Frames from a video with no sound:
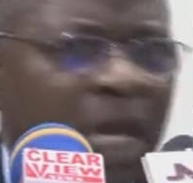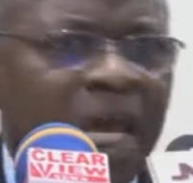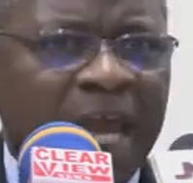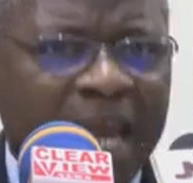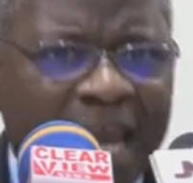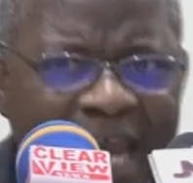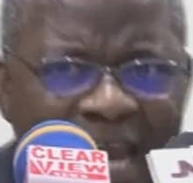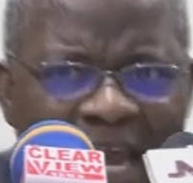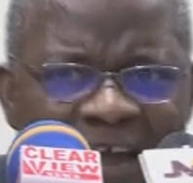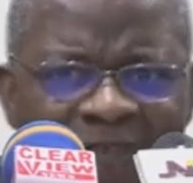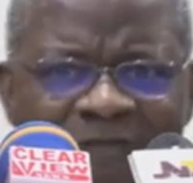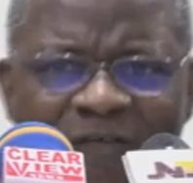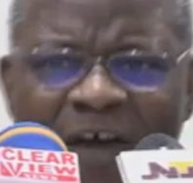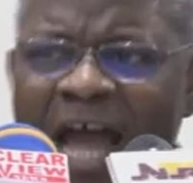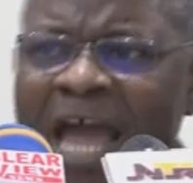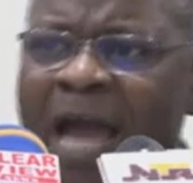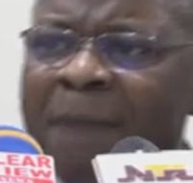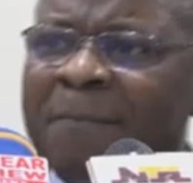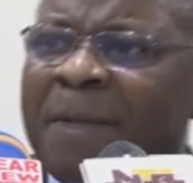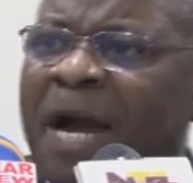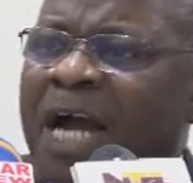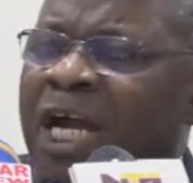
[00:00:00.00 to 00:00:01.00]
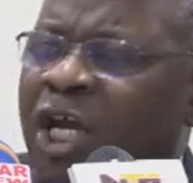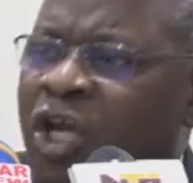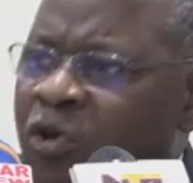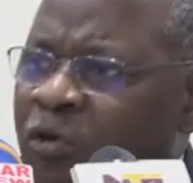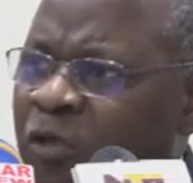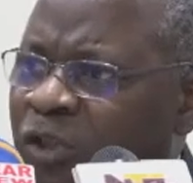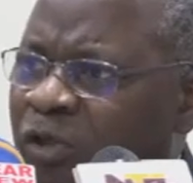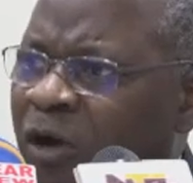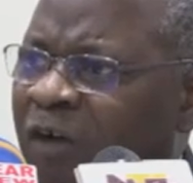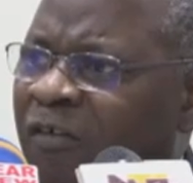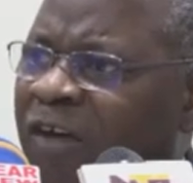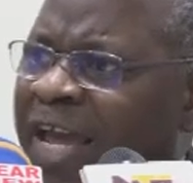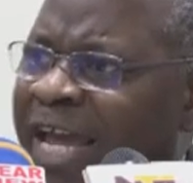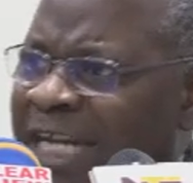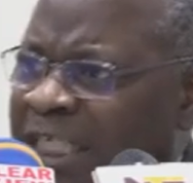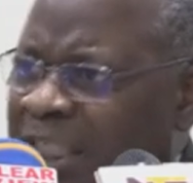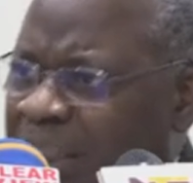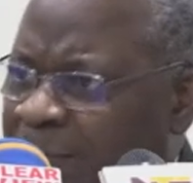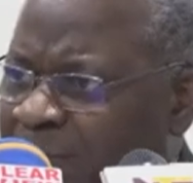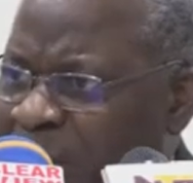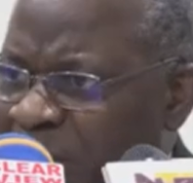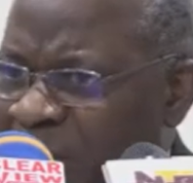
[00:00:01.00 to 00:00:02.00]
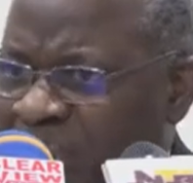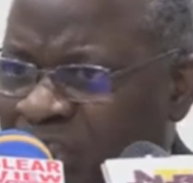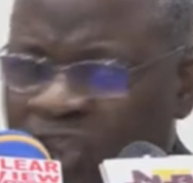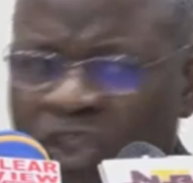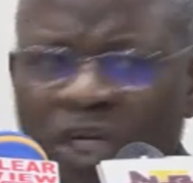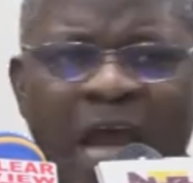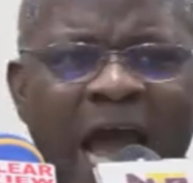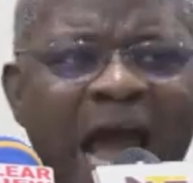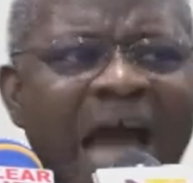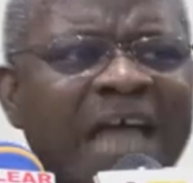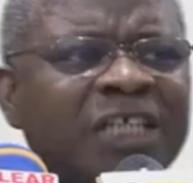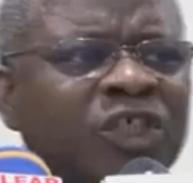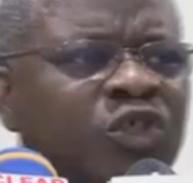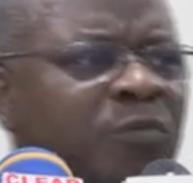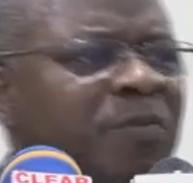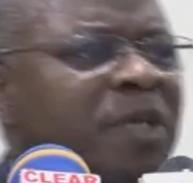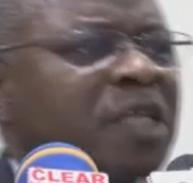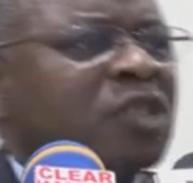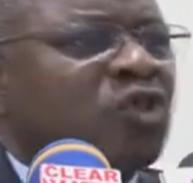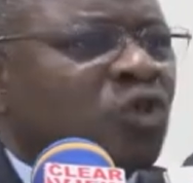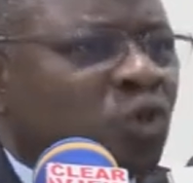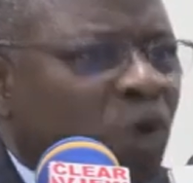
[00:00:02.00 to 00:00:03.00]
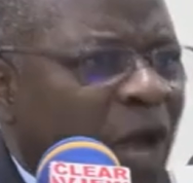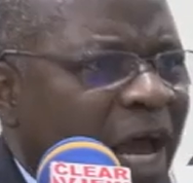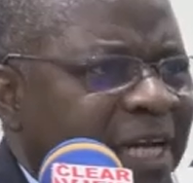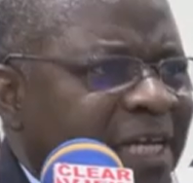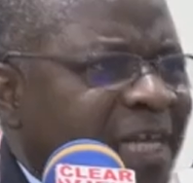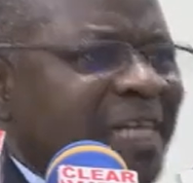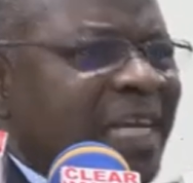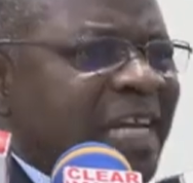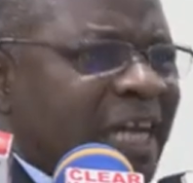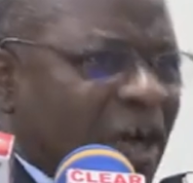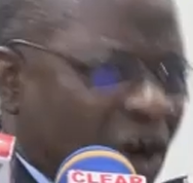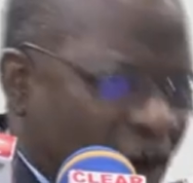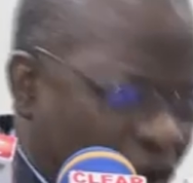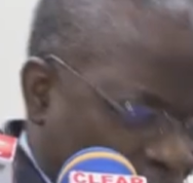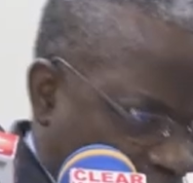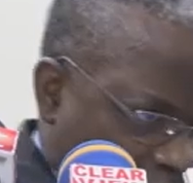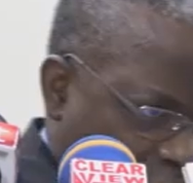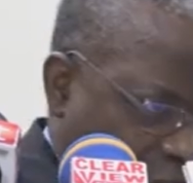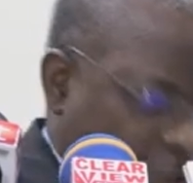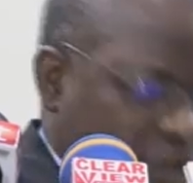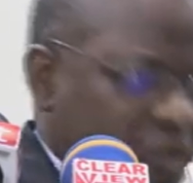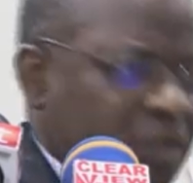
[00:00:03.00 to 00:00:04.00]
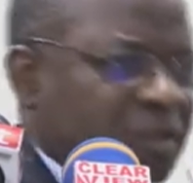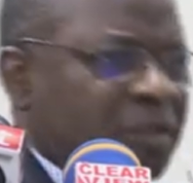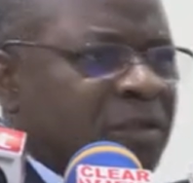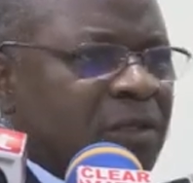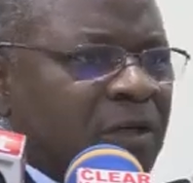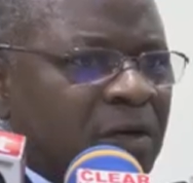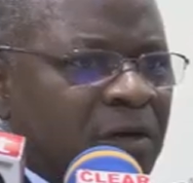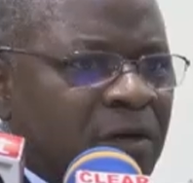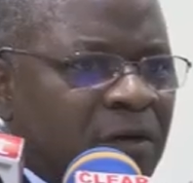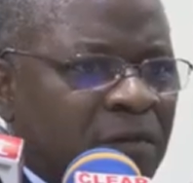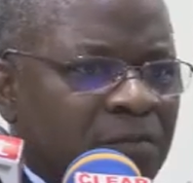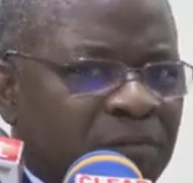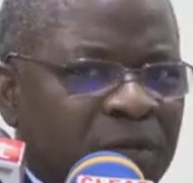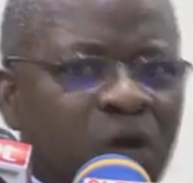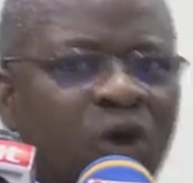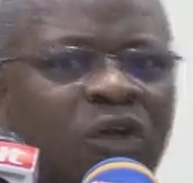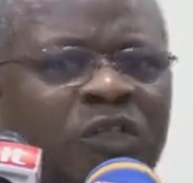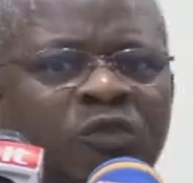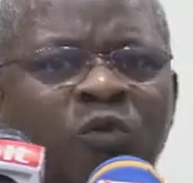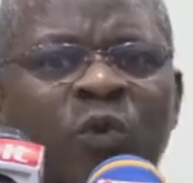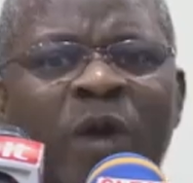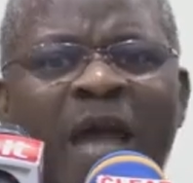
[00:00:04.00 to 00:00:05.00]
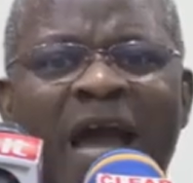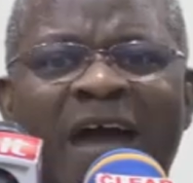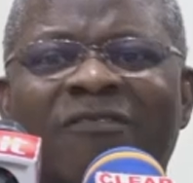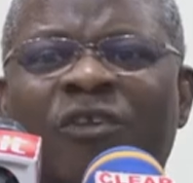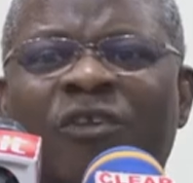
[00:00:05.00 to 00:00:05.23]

If I am accused of hate speech, I should be tried in the courts because we have